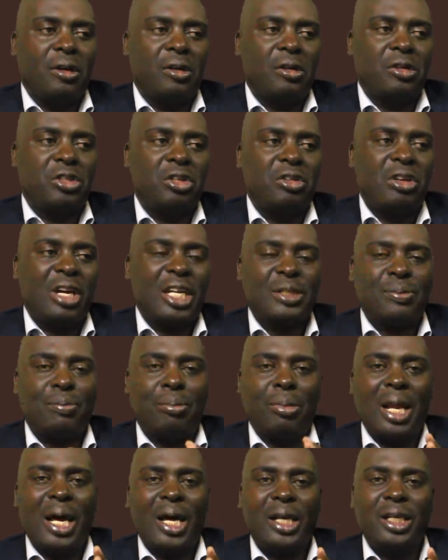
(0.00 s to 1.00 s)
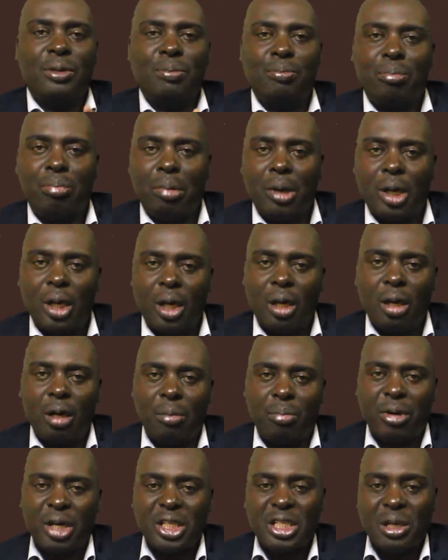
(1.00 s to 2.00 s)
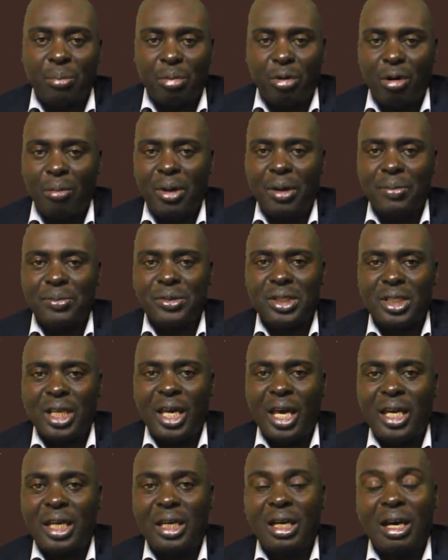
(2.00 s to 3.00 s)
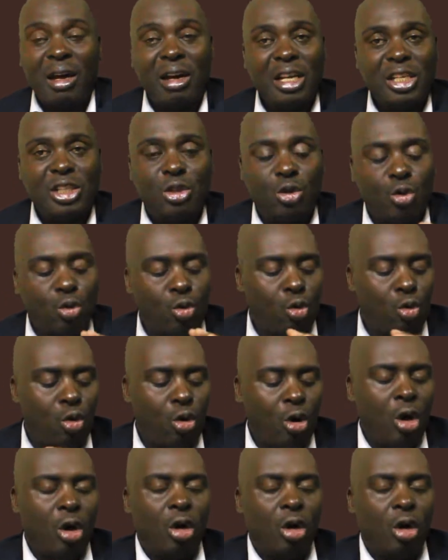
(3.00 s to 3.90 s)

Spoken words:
serious blood pressure problems, they are encouraged to